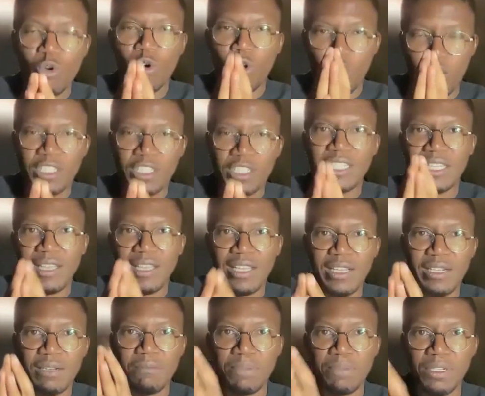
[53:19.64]
constantly in
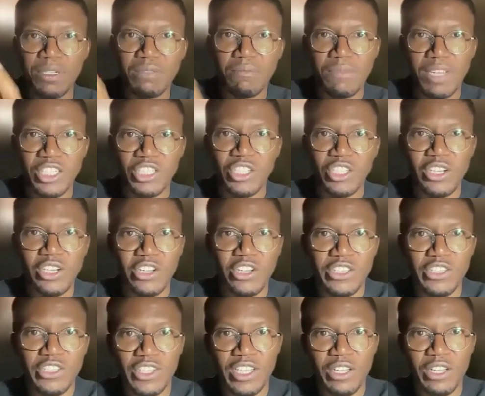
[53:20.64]
the build, measure,
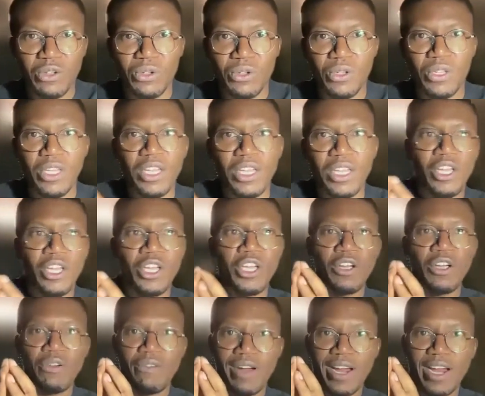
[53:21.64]
learn cycle.
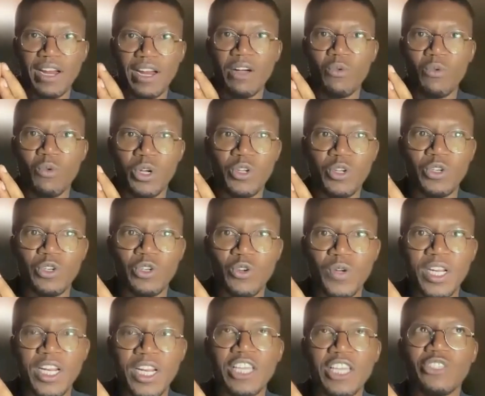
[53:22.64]
Right now, what you're
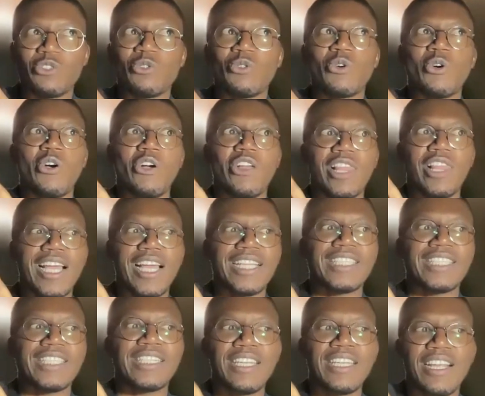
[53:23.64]
doing is you're
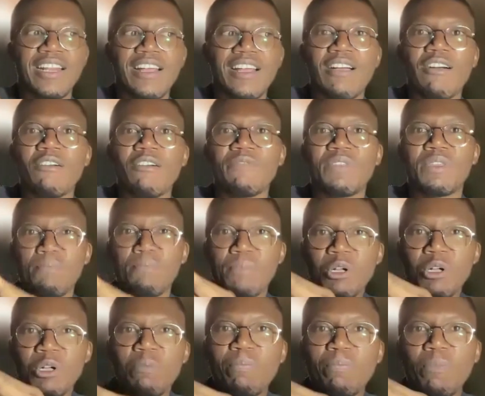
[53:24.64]
collecting data of the
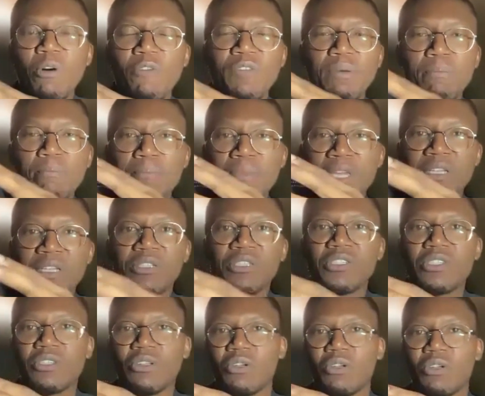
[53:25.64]

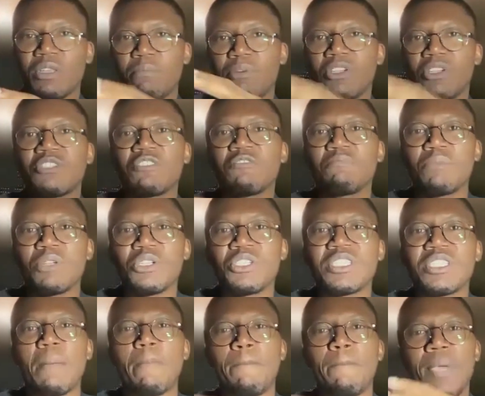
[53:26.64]
meals or the bunch of meals
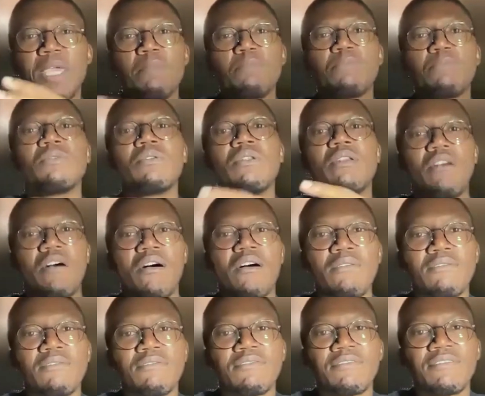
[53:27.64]
that people
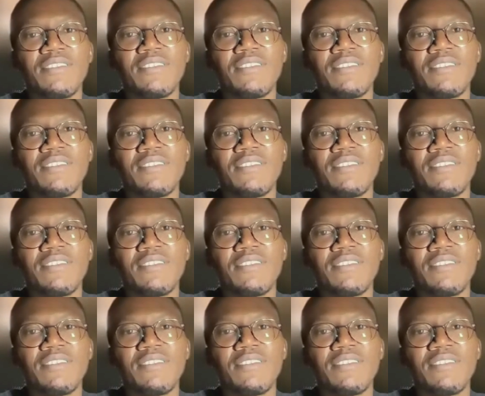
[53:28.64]
love.